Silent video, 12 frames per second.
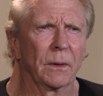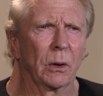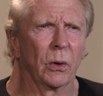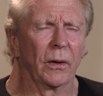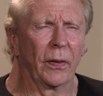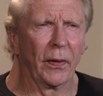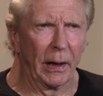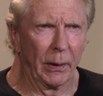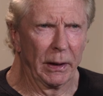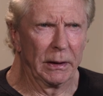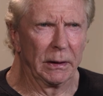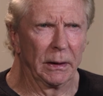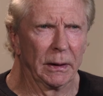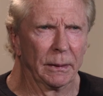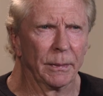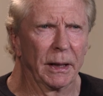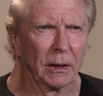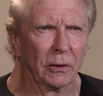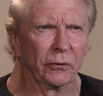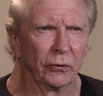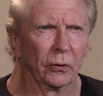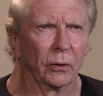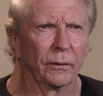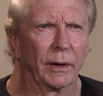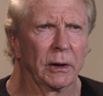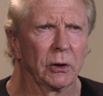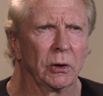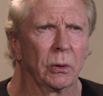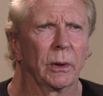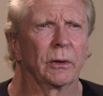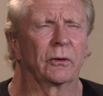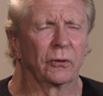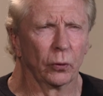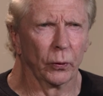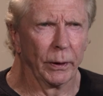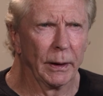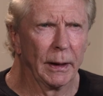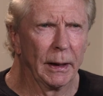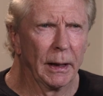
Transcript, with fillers: quite thorough in making sure that you understood